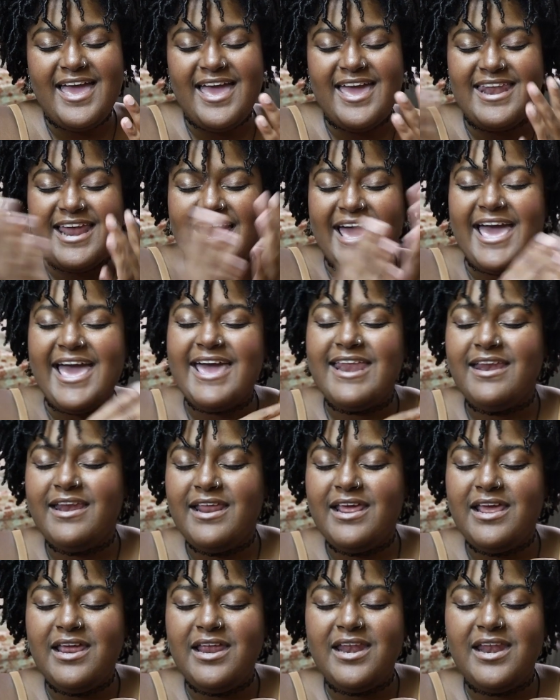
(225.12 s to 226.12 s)
and I edit
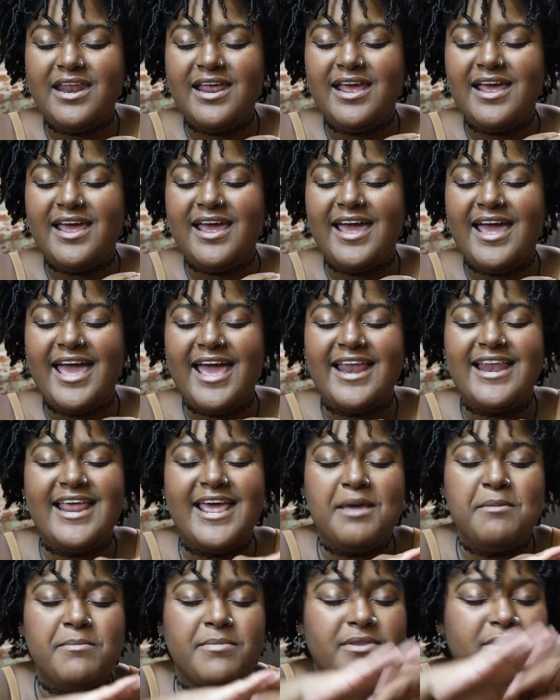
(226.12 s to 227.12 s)
it and
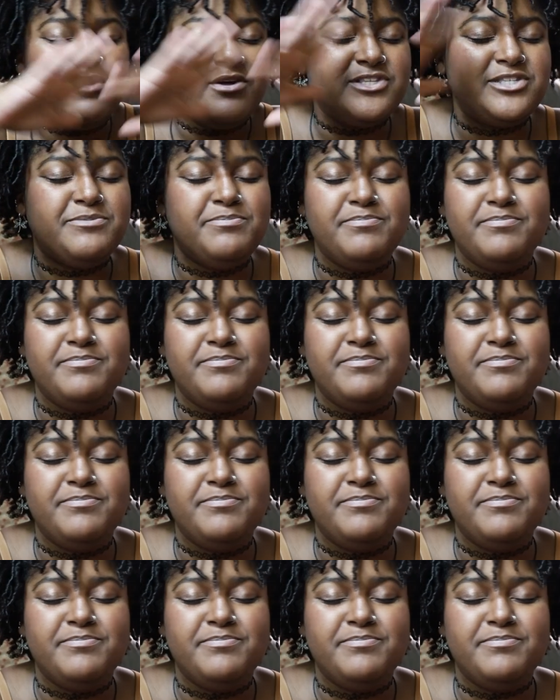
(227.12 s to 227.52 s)
it looks